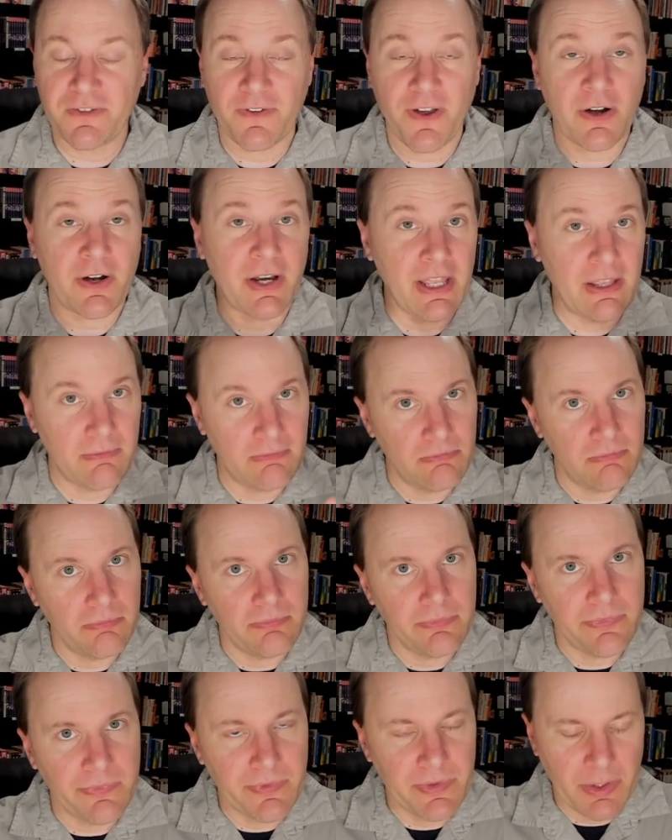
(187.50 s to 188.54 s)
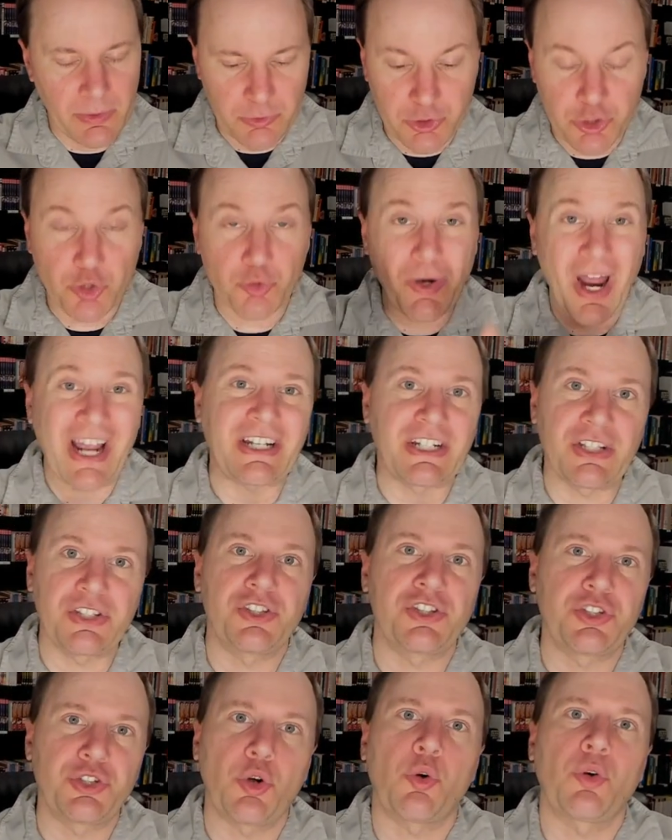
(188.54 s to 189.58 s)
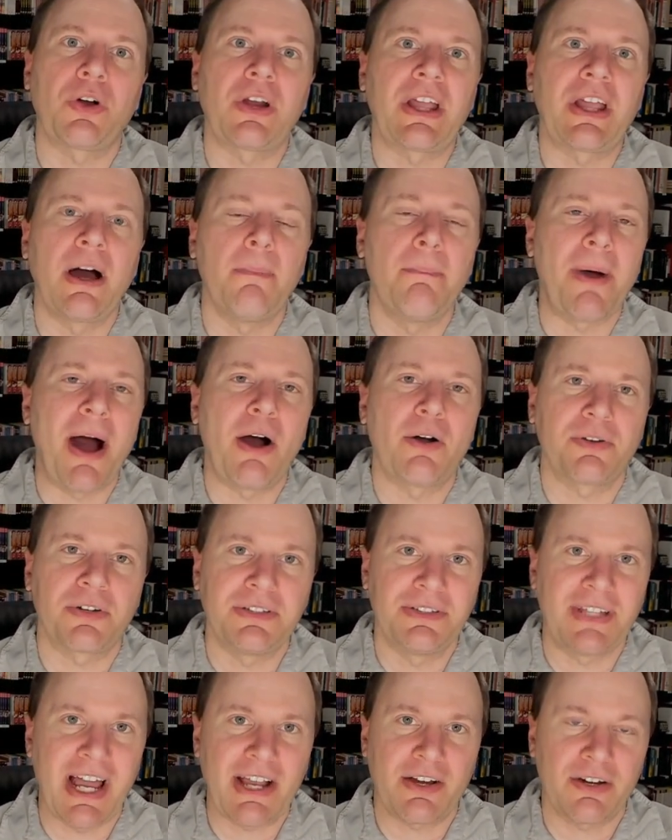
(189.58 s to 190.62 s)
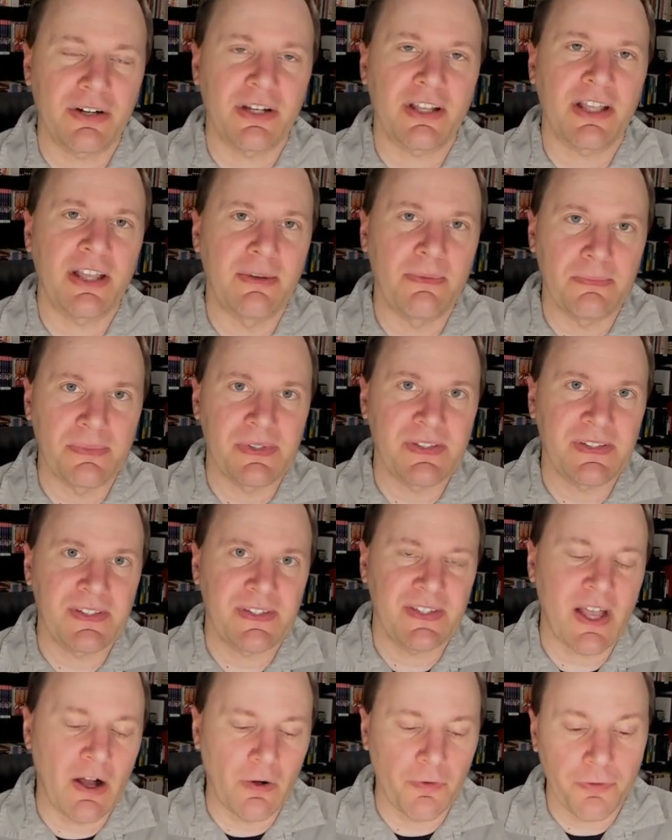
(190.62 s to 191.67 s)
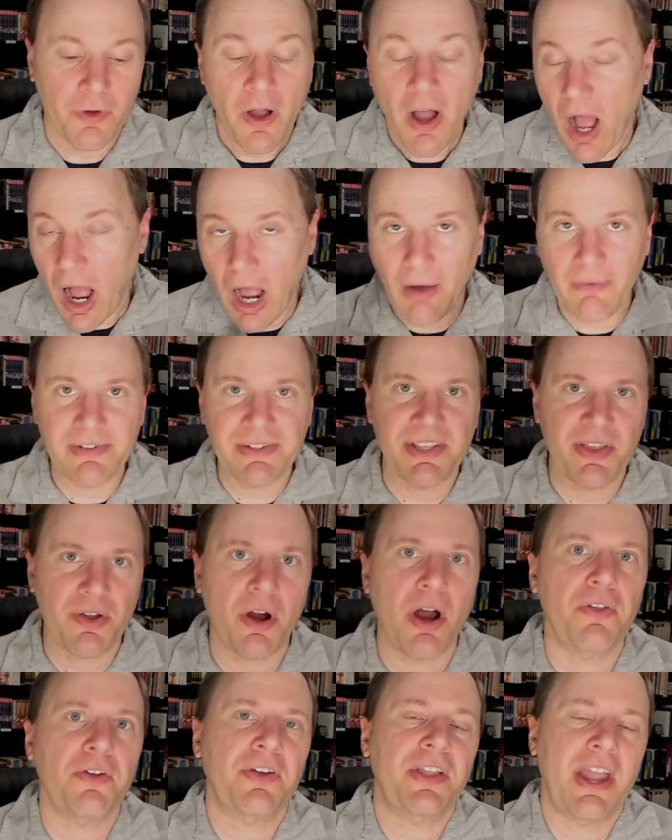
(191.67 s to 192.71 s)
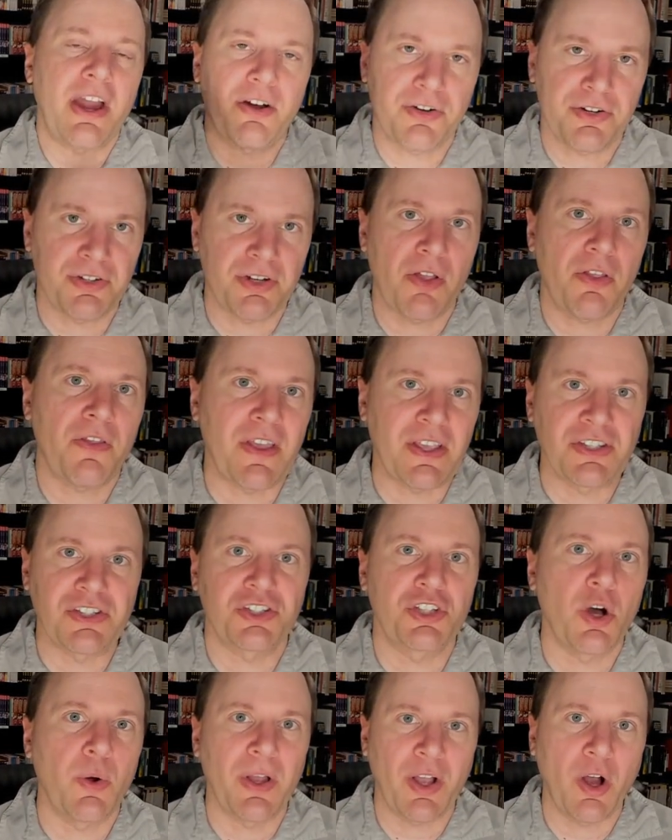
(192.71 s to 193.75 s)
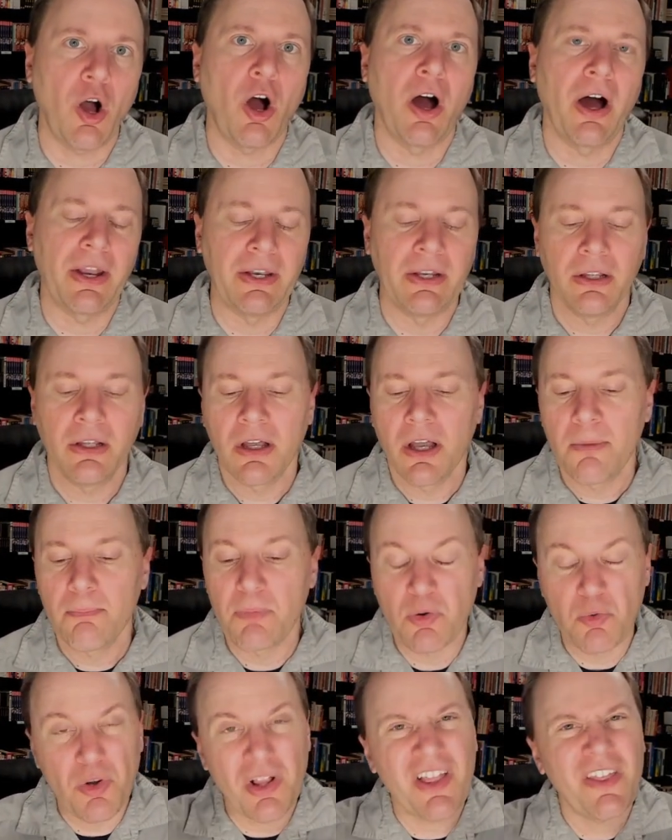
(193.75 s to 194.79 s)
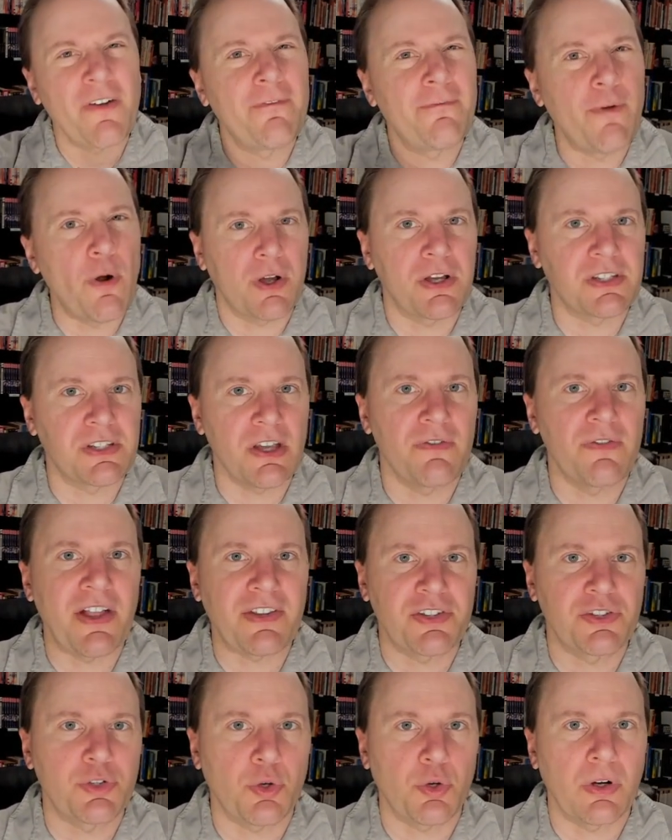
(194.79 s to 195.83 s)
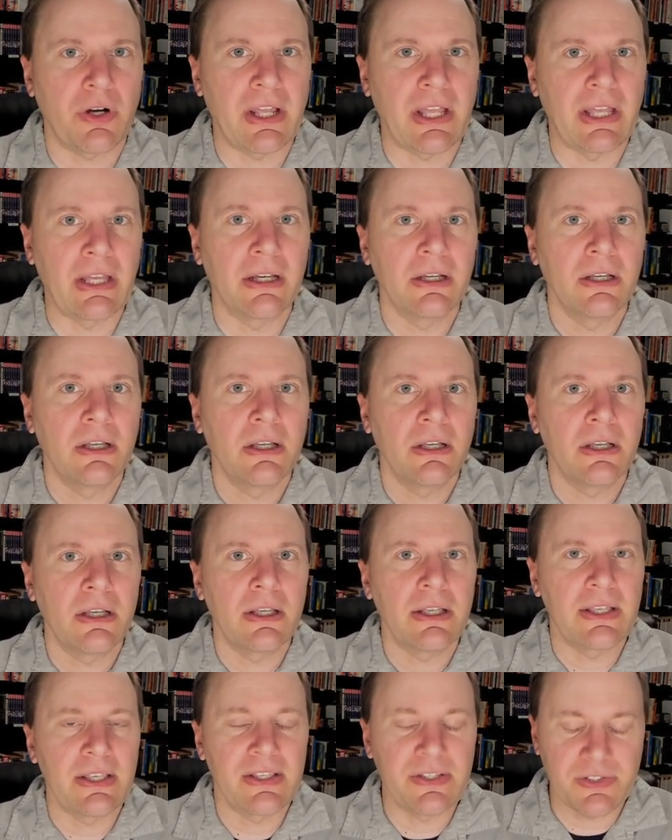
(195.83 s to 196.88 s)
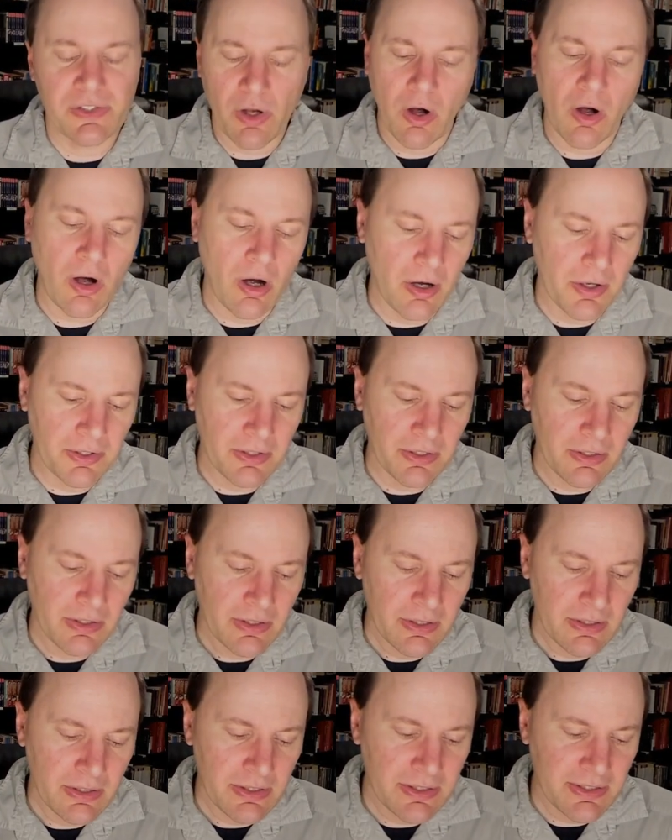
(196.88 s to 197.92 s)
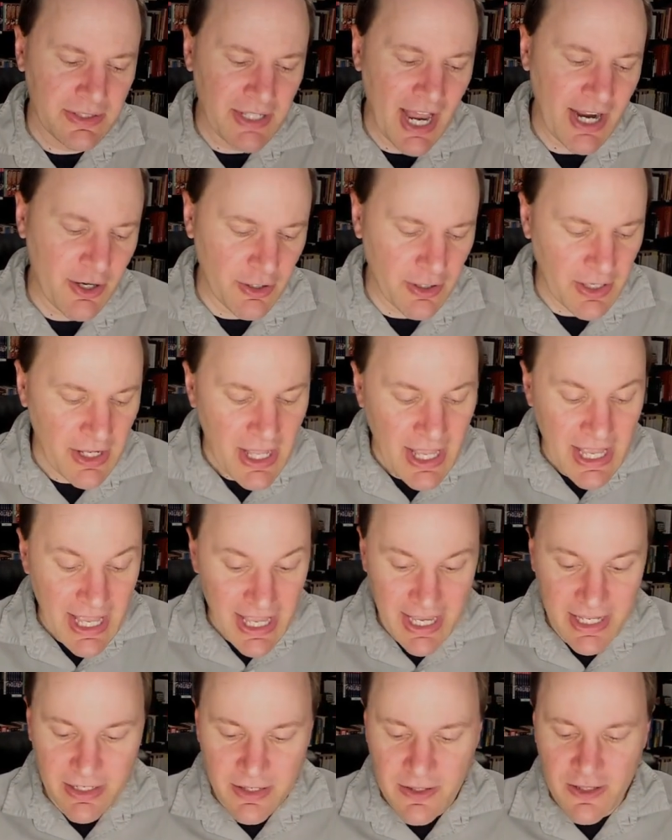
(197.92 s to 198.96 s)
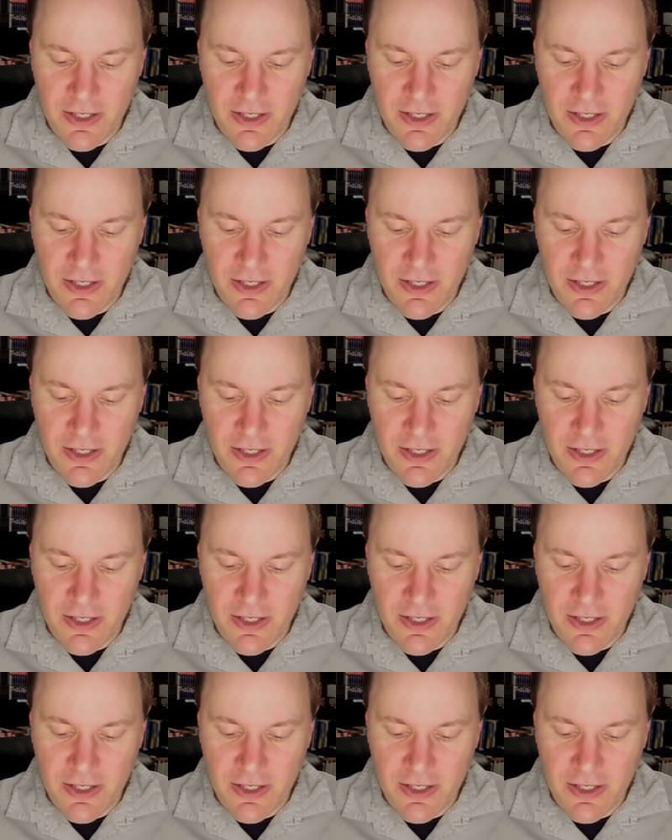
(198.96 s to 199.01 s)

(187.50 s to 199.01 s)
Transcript: very directed story about Deckard himself. Obviously, there are other characters and other things going on, but really the focus of that story is on Deckard in